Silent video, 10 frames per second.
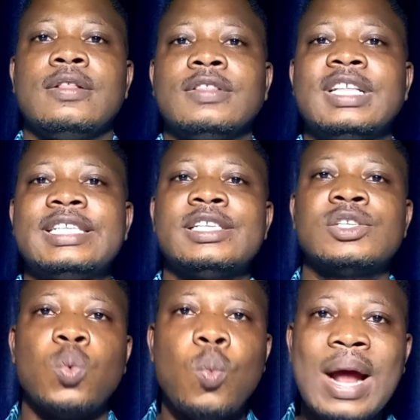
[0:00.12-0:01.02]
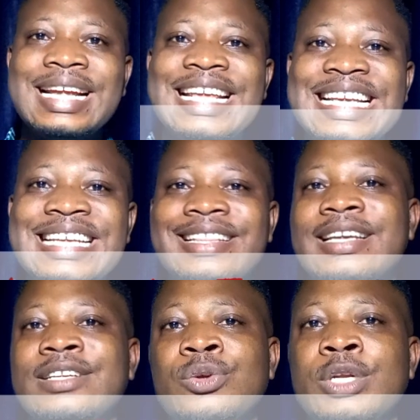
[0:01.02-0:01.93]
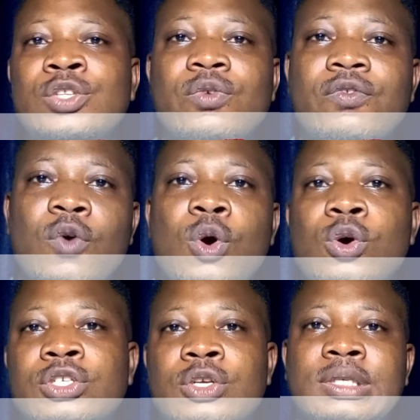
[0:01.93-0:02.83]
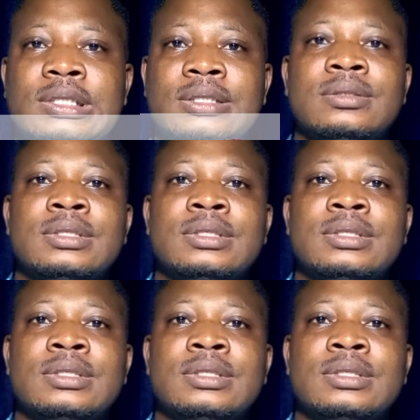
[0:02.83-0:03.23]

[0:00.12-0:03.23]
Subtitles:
This is one key thing you need to focus on